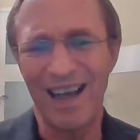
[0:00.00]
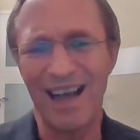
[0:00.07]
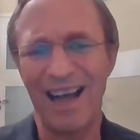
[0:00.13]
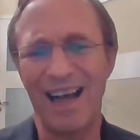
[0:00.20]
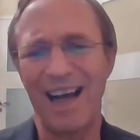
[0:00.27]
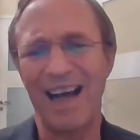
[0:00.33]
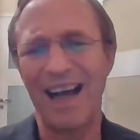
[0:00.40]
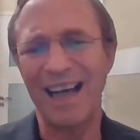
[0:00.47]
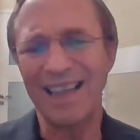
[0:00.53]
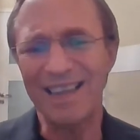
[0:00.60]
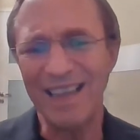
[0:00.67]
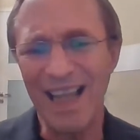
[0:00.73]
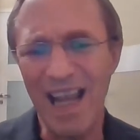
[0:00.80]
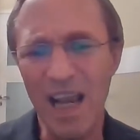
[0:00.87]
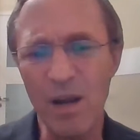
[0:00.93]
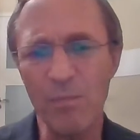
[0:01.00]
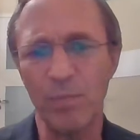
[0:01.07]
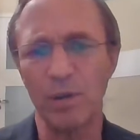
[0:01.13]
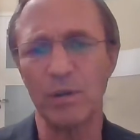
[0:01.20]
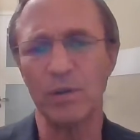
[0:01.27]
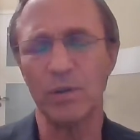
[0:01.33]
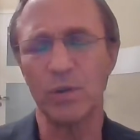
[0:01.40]
are
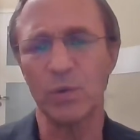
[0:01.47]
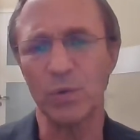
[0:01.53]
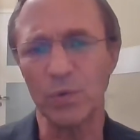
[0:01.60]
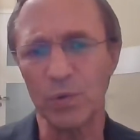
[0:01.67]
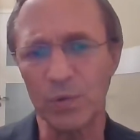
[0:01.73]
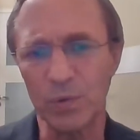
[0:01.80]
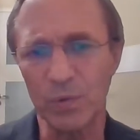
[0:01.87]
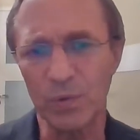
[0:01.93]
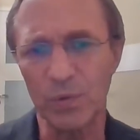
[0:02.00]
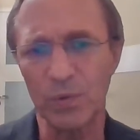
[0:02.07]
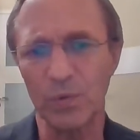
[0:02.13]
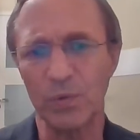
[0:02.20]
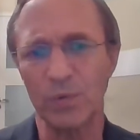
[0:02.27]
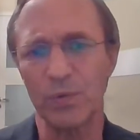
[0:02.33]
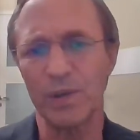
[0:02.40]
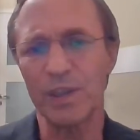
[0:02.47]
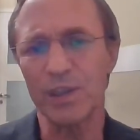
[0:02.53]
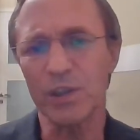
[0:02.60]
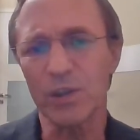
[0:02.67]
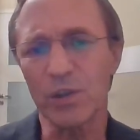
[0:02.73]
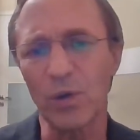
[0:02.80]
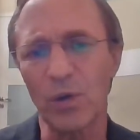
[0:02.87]
unable to
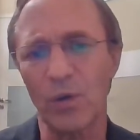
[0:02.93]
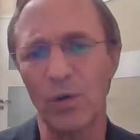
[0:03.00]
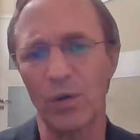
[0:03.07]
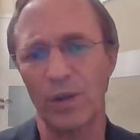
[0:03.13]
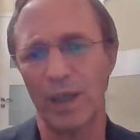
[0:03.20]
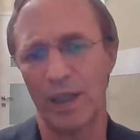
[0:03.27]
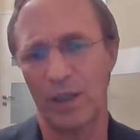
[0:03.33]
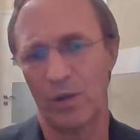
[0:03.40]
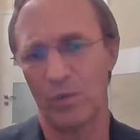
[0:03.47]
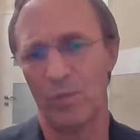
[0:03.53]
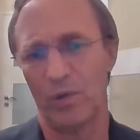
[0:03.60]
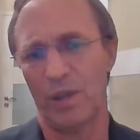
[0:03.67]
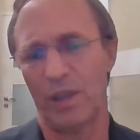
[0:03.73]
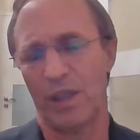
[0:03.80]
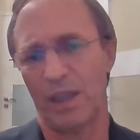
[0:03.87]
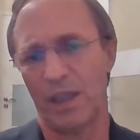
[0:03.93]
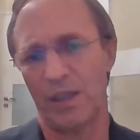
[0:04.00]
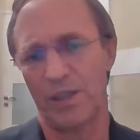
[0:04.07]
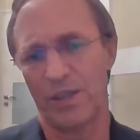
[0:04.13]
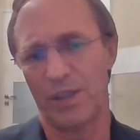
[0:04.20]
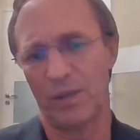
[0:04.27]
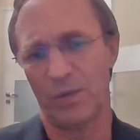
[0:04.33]
restore a
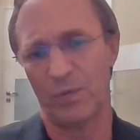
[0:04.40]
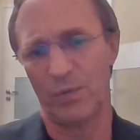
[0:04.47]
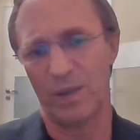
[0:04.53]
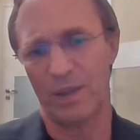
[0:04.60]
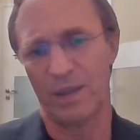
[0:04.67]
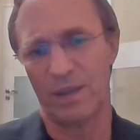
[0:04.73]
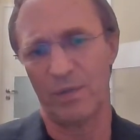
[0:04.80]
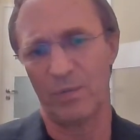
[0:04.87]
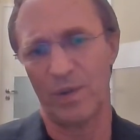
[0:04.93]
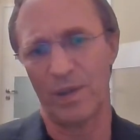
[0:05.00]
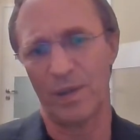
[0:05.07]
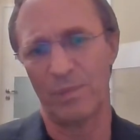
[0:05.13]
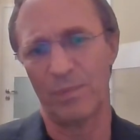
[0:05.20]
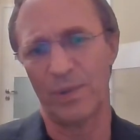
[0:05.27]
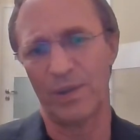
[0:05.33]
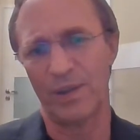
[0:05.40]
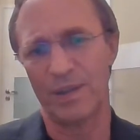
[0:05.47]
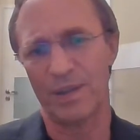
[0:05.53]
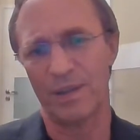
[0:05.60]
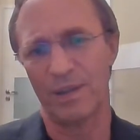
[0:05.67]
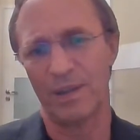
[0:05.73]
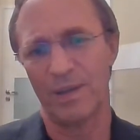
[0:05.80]
communication with the
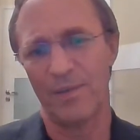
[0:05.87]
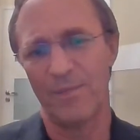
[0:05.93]
person.